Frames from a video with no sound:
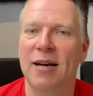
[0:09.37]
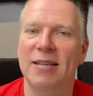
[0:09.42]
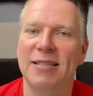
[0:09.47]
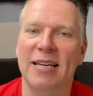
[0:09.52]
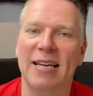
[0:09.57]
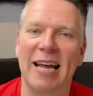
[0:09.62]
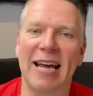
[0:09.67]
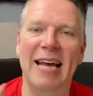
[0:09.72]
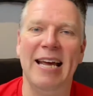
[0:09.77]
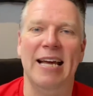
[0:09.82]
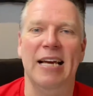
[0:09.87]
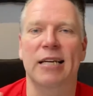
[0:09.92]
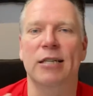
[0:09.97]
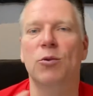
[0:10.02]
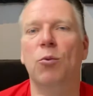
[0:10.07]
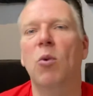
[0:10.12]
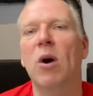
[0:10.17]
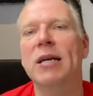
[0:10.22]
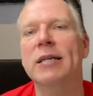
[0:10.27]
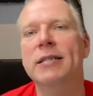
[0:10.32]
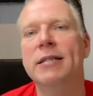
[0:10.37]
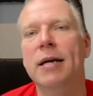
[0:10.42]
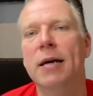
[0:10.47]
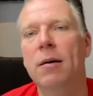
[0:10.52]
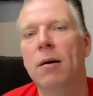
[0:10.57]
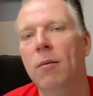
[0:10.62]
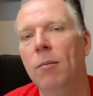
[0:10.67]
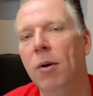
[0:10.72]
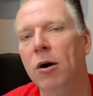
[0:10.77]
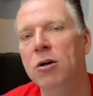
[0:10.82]
Today is
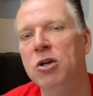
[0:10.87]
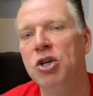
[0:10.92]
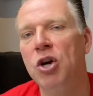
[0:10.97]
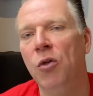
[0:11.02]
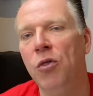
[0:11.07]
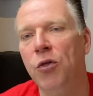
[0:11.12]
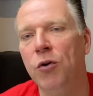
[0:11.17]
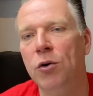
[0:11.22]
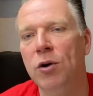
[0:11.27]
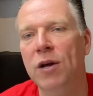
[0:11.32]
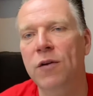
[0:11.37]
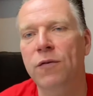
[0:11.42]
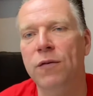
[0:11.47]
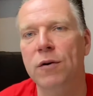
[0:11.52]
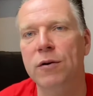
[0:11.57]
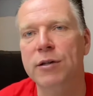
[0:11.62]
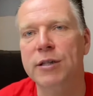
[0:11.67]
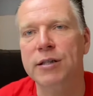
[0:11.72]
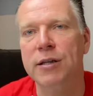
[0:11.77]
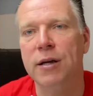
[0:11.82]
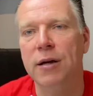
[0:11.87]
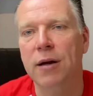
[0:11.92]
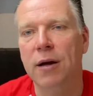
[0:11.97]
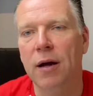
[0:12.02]
Wednesday, March 31st